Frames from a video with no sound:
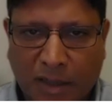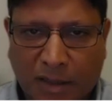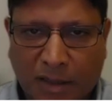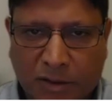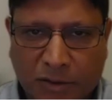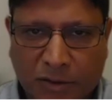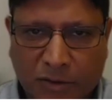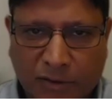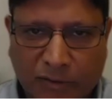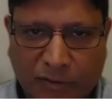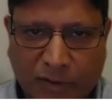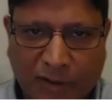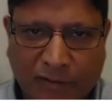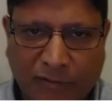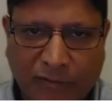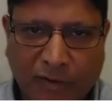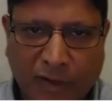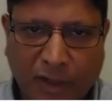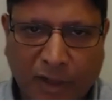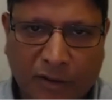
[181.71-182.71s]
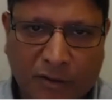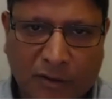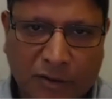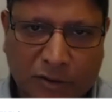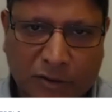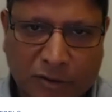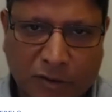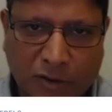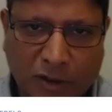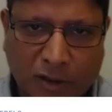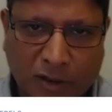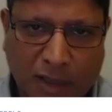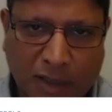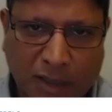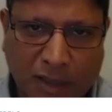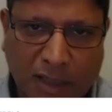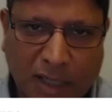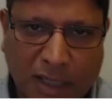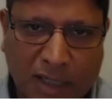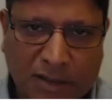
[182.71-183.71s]
as sort of that final straw,
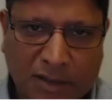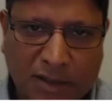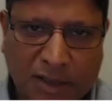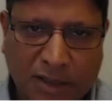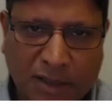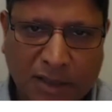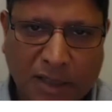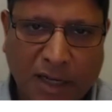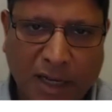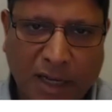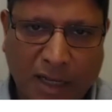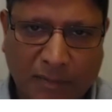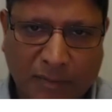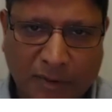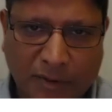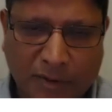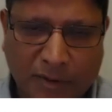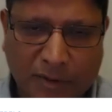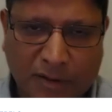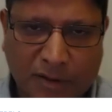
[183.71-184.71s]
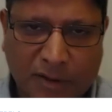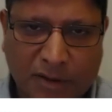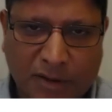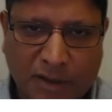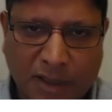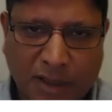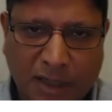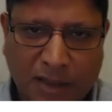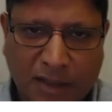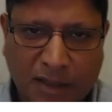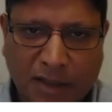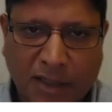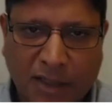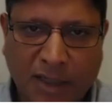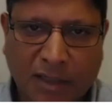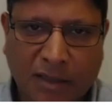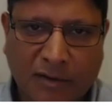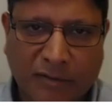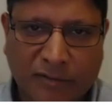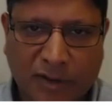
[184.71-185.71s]
that last thing that happens at the
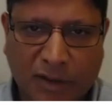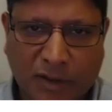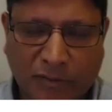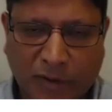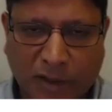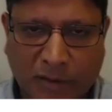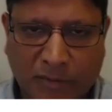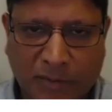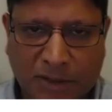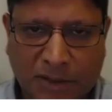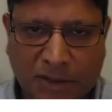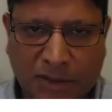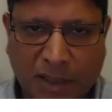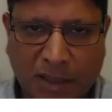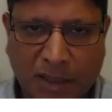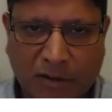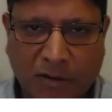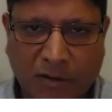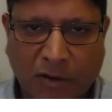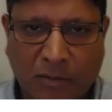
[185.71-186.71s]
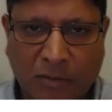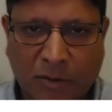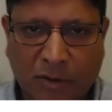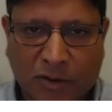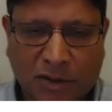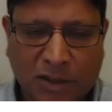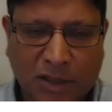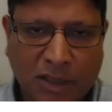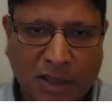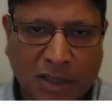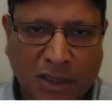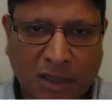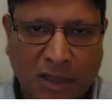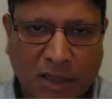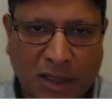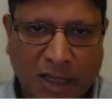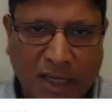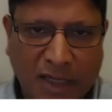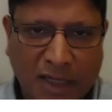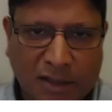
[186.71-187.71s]
end of the development cycle, almost
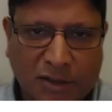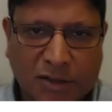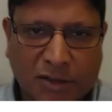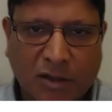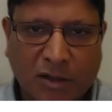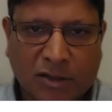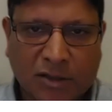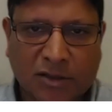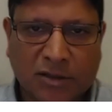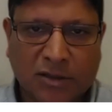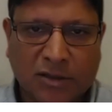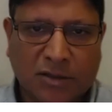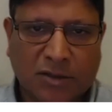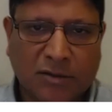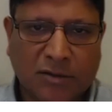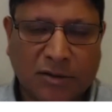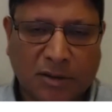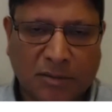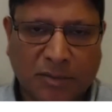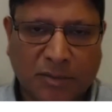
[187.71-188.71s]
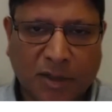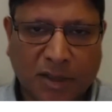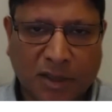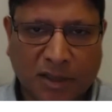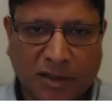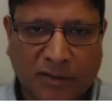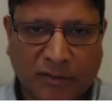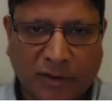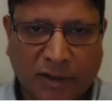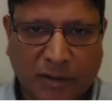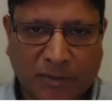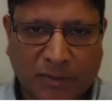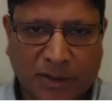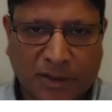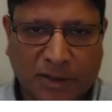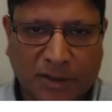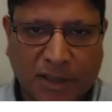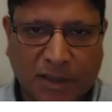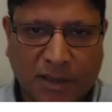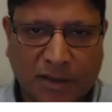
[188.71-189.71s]
exogenous to the product development
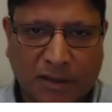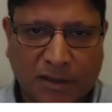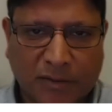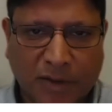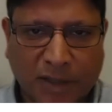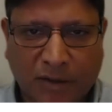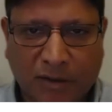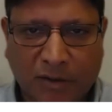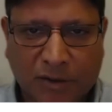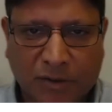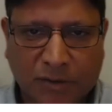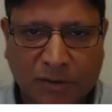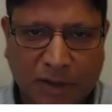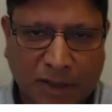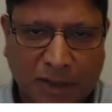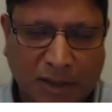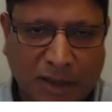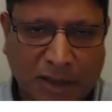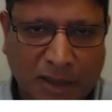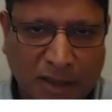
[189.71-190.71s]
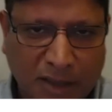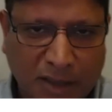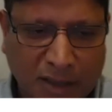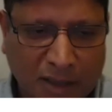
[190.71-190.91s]
cycle, right? Usually